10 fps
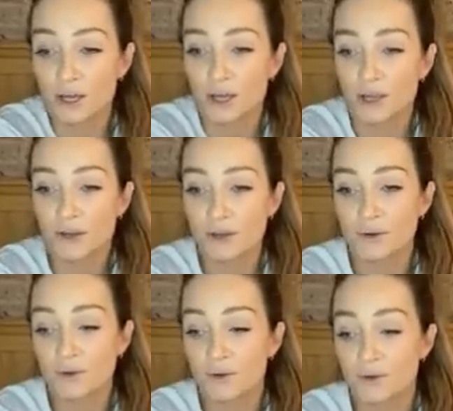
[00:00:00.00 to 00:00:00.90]

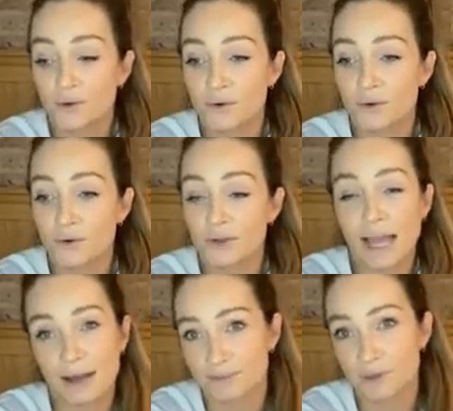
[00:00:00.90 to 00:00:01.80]
you
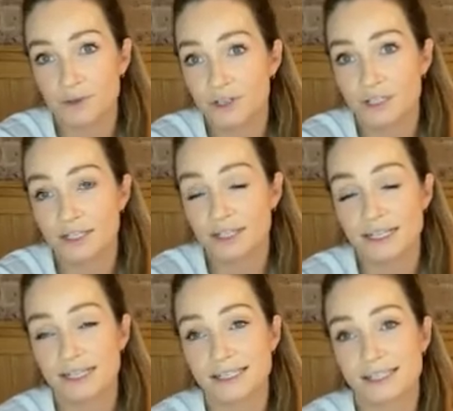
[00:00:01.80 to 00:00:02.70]
just,
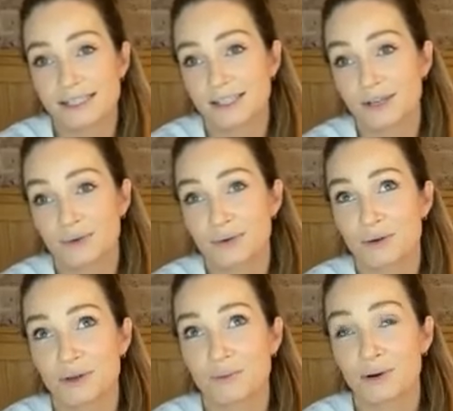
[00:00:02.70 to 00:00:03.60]
it's
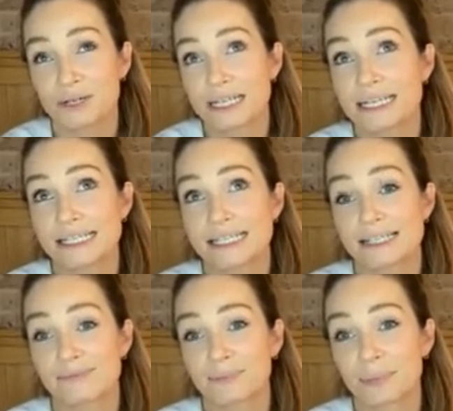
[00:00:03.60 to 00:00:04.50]
your body is
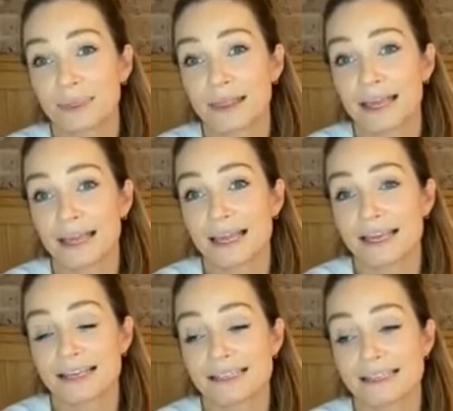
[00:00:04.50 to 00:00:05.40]

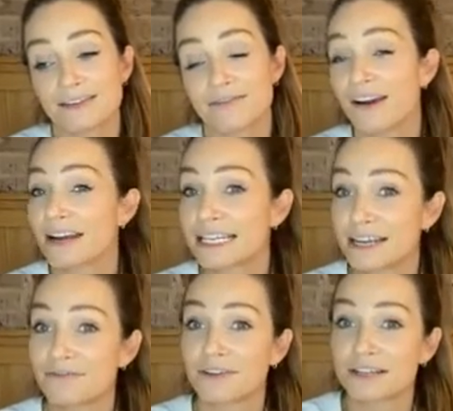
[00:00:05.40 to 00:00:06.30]
in a very
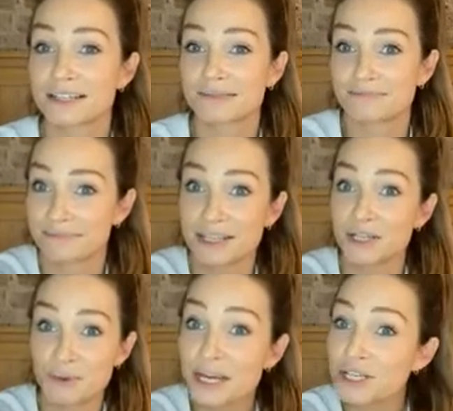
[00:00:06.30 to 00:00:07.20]
different
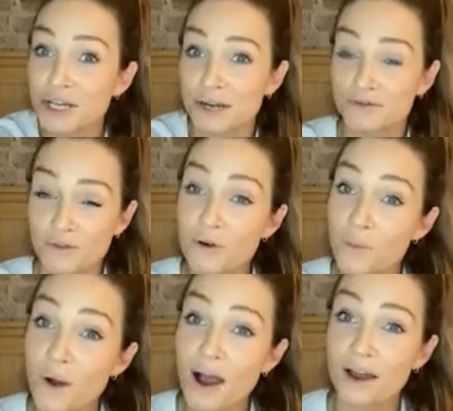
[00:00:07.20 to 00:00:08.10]
situation for a
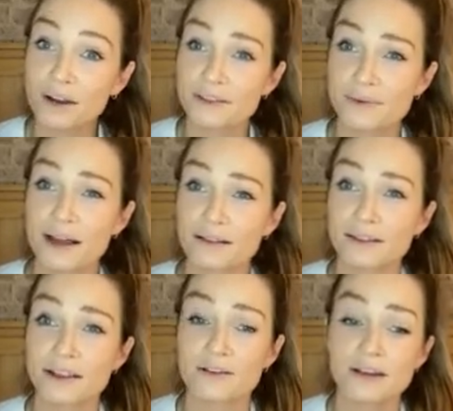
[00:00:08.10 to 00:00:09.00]
while as well.
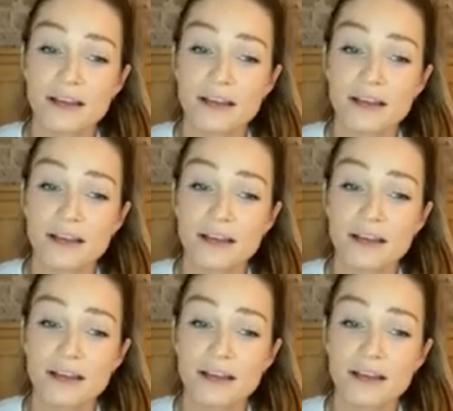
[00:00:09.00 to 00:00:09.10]
So